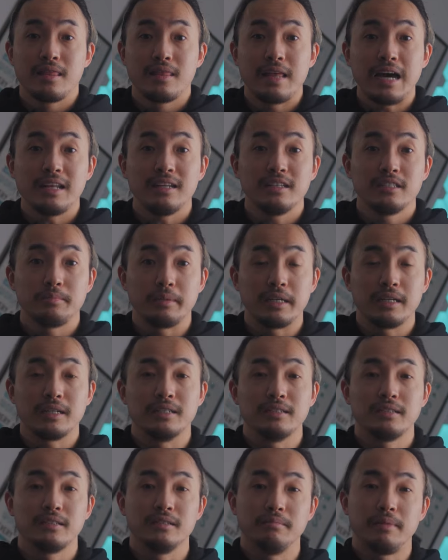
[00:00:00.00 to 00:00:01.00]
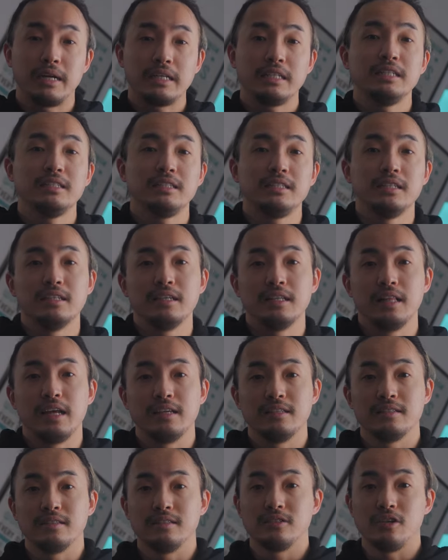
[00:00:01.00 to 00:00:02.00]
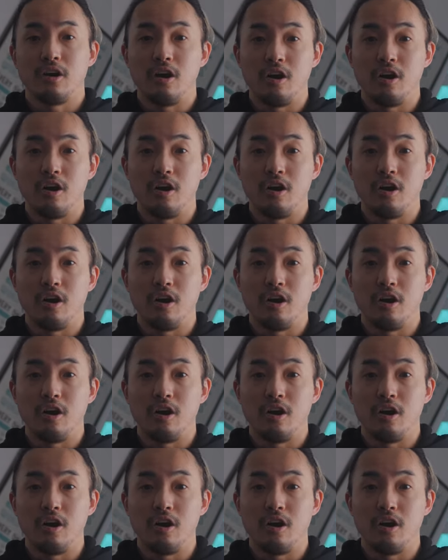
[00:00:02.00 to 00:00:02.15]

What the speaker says: That is because the Meike Cine lenses